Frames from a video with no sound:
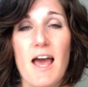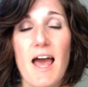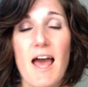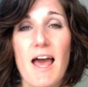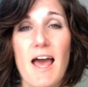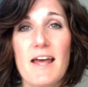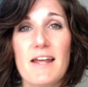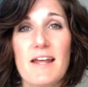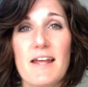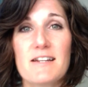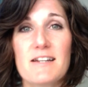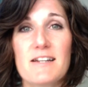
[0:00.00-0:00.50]

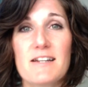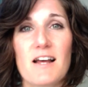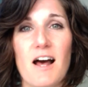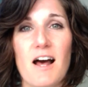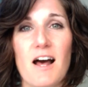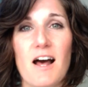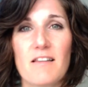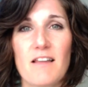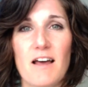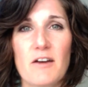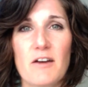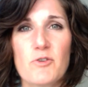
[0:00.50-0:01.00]
And
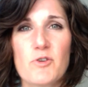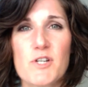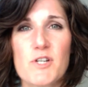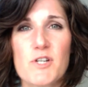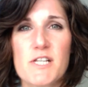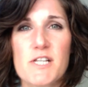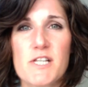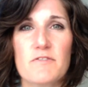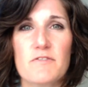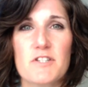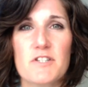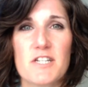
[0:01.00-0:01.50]
allow
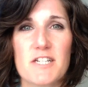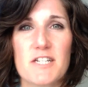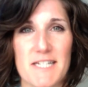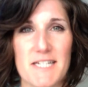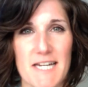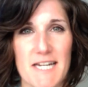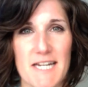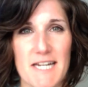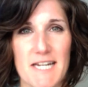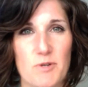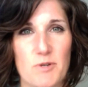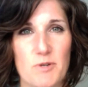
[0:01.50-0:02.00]
yourself to
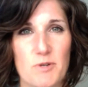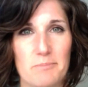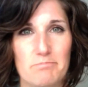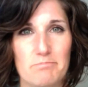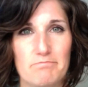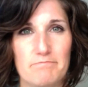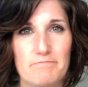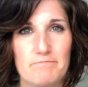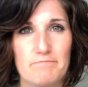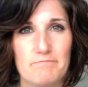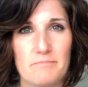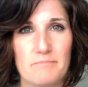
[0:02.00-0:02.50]
daydream.
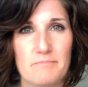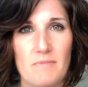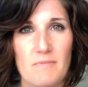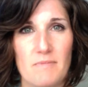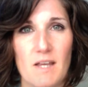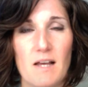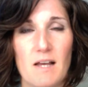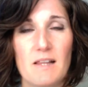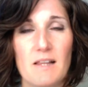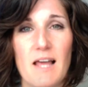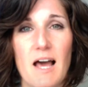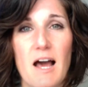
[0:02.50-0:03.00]

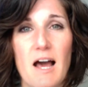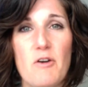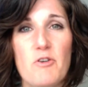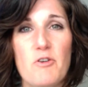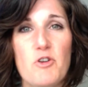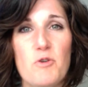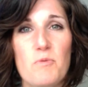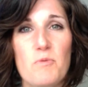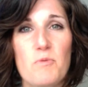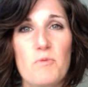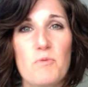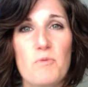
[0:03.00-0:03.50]
Allow
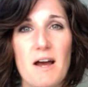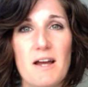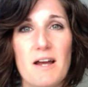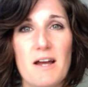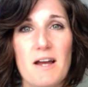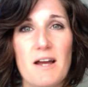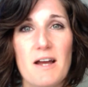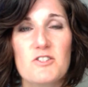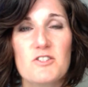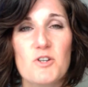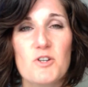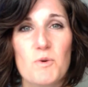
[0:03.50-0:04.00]
your
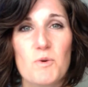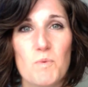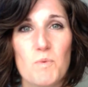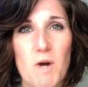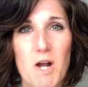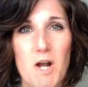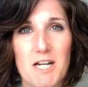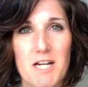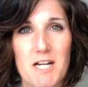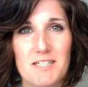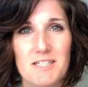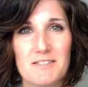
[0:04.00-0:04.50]
mind to
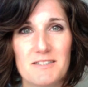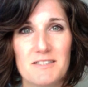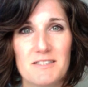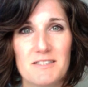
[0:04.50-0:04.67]
run.